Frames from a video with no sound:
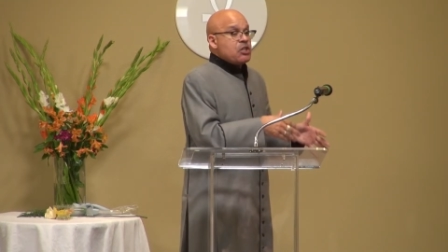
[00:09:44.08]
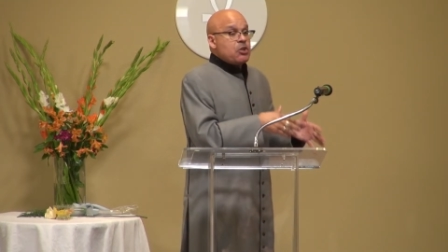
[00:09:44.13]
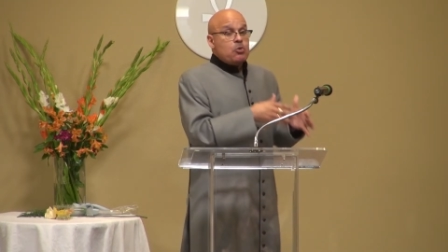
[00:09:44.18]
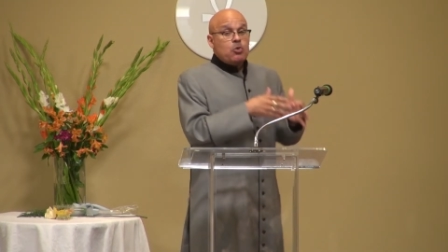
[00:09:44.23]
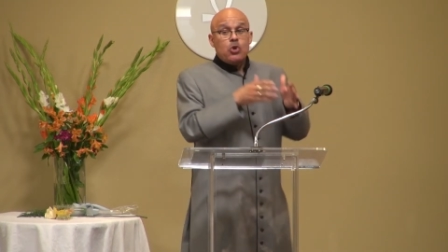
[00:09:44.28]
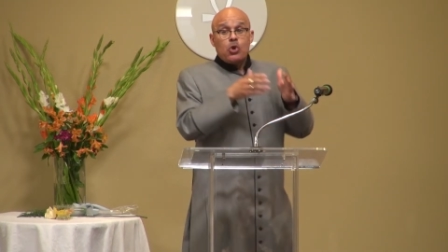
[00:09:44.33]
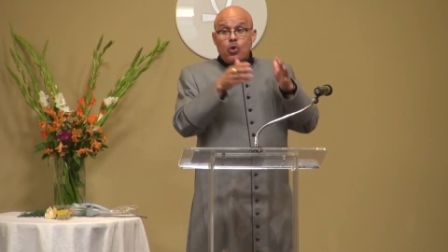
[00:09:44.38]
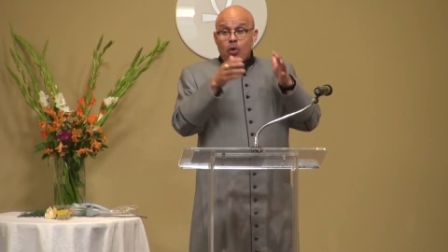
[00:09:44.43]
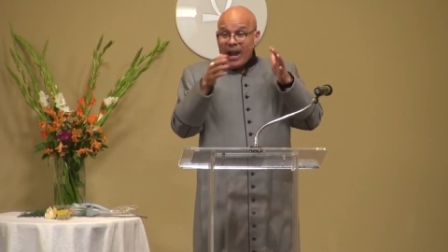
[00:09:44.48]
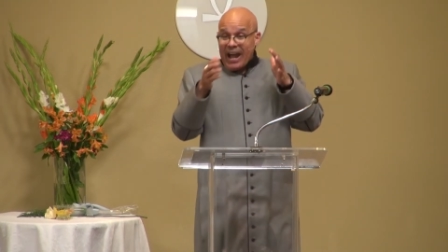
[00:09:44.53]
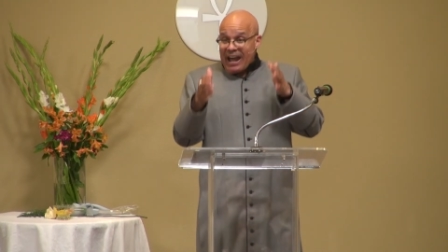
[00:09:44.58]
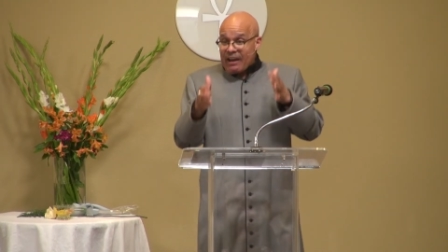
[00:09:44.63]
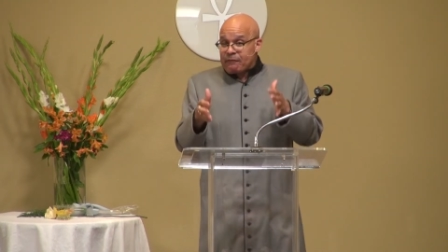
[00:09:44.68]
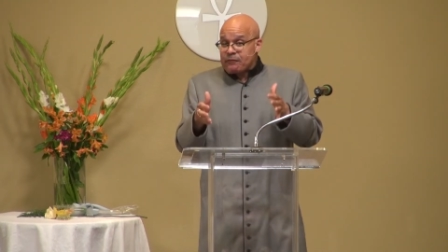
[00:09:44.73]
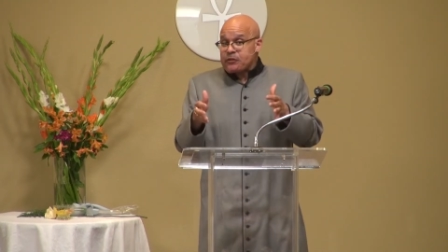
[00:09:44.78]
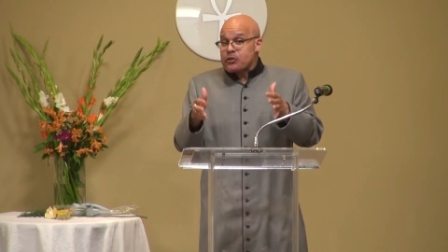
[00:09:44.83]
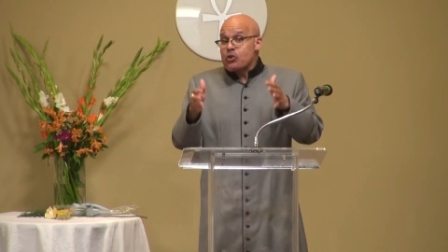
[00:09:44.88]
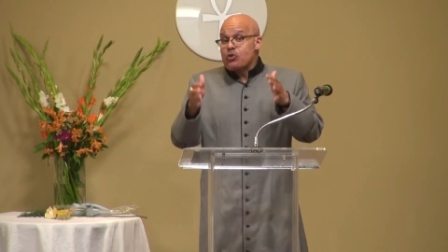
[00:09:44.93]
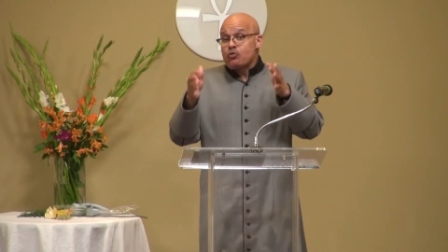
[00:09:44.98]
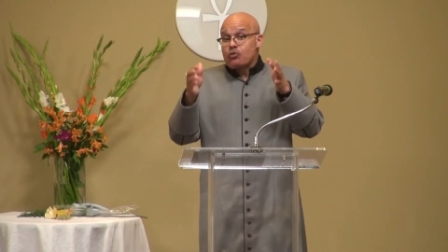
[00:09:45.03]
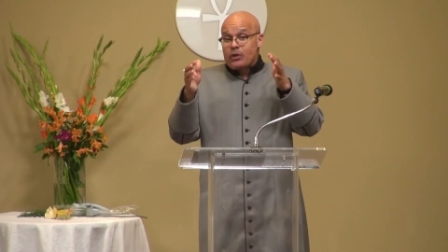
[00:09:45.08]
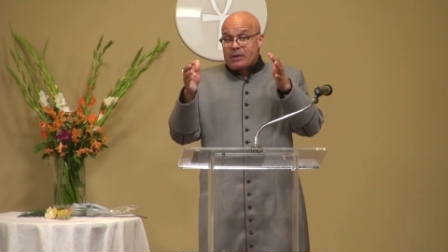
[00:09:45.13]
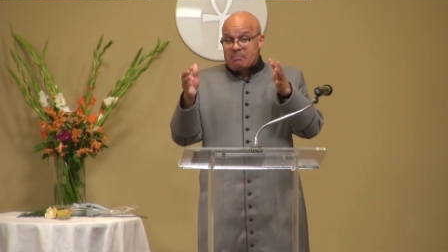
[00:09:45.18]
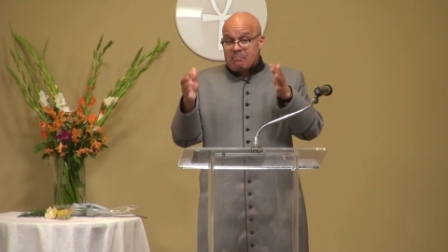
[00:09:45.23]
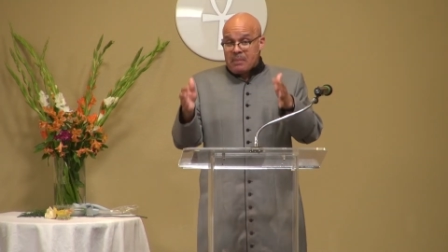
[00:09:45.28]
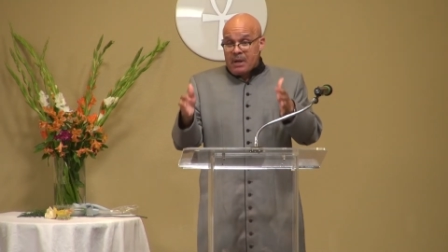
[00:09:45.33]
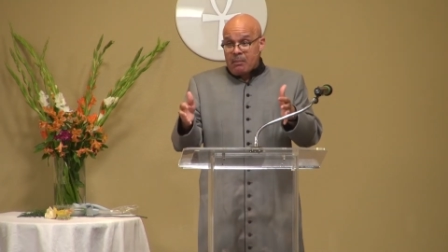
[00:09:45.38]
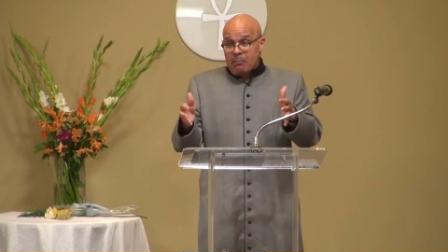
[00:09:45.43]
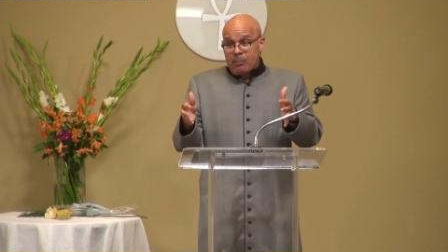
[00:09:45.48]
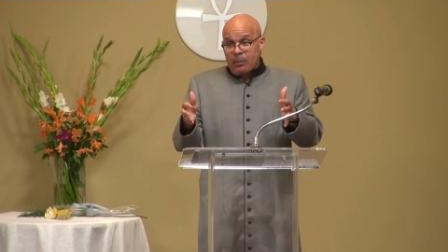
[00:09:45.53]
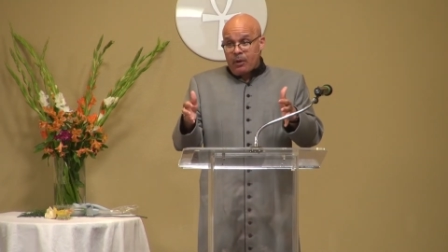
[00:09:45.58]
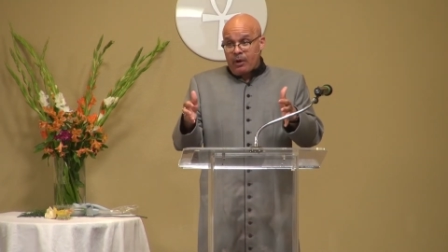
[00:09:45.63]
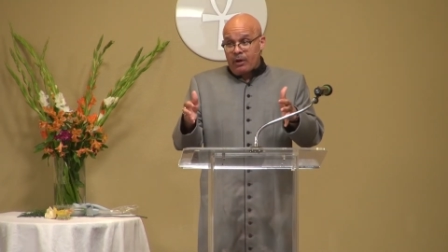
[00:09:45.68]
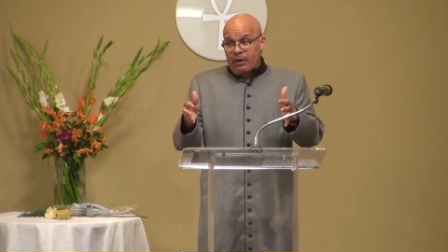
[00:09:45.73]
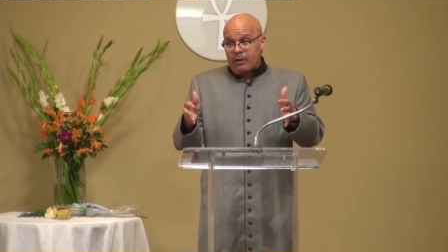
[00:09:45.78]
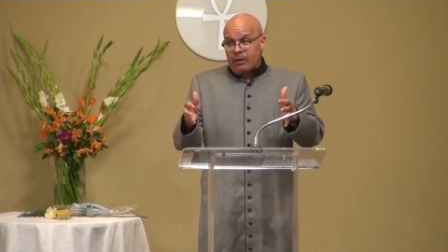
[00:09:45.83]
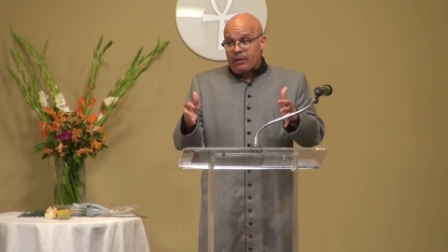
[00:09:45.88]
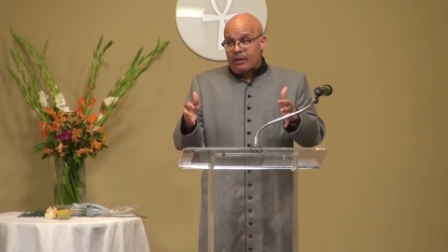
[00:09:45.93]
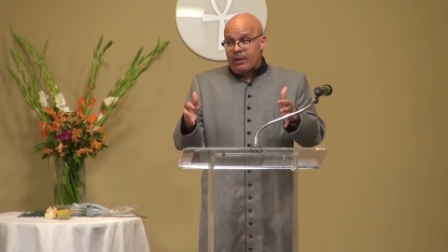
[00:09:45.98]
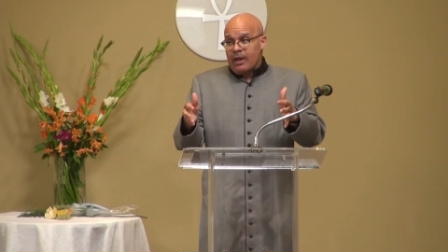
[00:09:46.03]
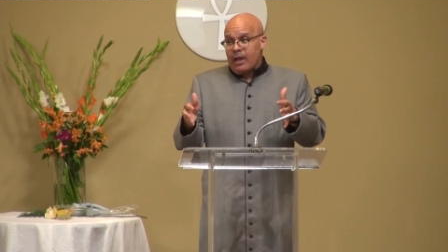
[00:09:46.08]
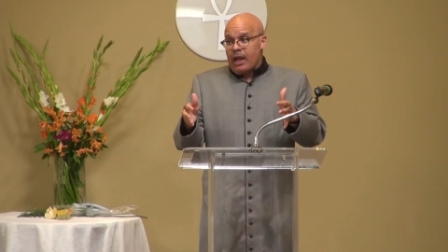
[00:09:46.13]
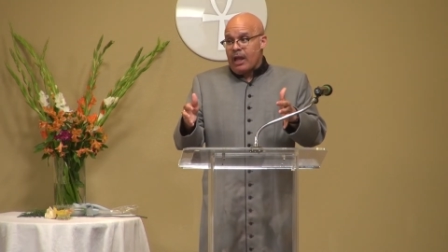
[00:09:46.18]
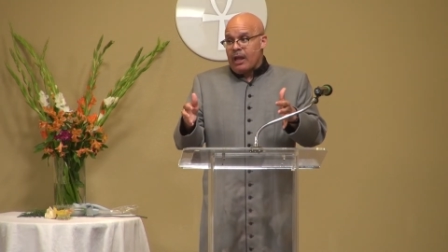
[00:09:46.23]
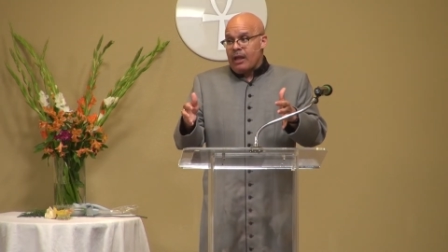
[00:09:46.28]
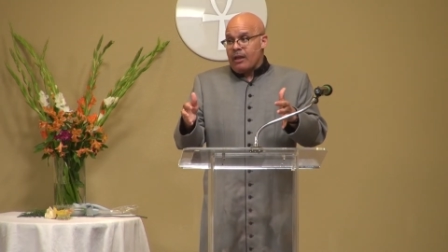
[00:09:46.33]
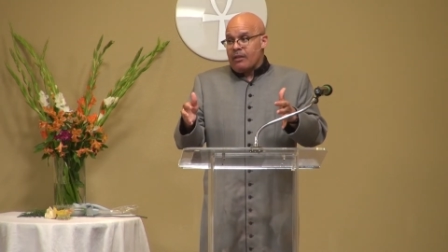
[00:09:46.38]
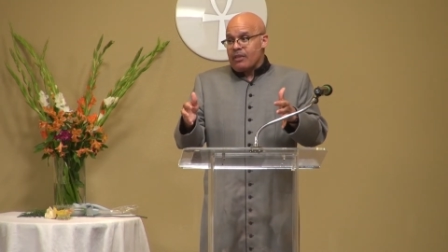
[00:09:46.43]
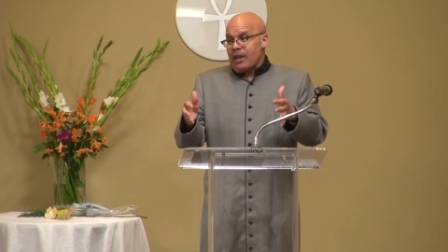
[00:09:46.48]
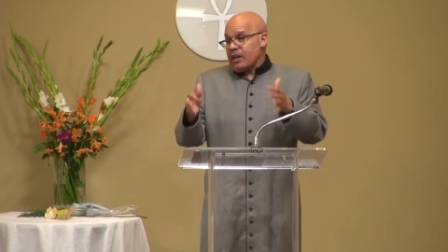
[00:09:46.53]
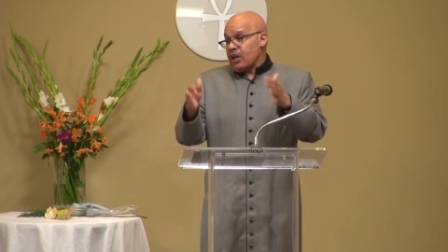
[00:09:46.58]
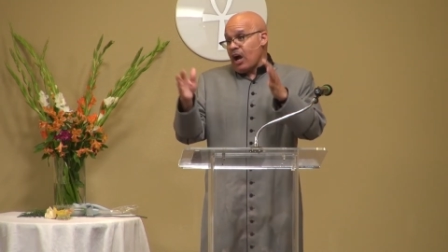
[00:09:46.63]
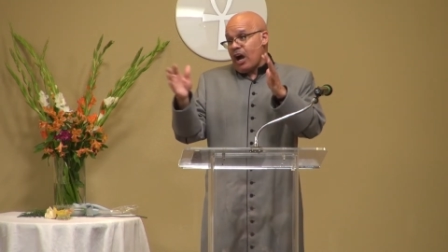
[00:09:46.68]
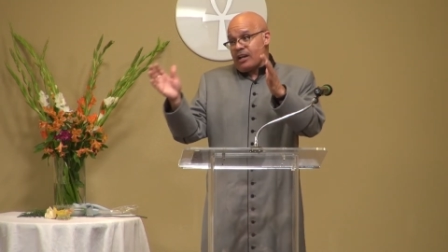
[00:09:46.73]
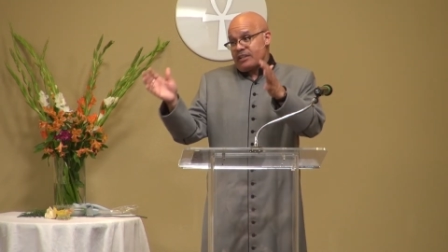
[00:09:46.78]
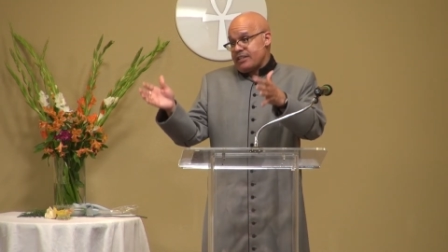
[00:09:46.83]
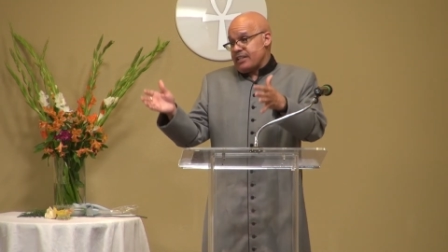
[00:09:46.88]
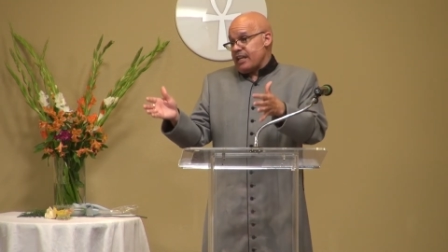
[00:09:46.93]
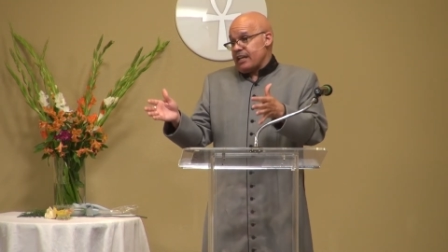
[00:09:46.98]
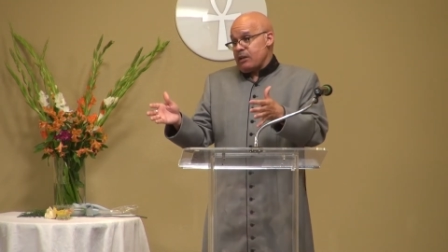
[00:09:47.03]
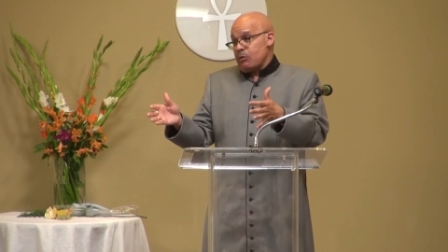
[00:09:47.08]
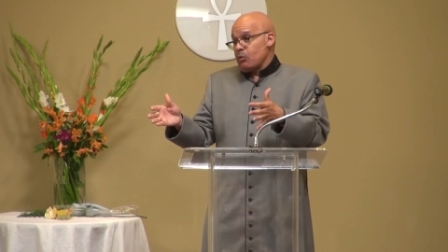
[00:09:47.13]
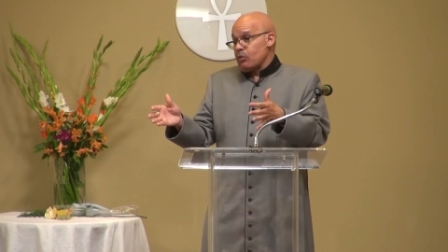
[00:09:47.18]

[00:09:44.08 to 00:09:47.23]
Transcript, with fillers: You have to remember that God said he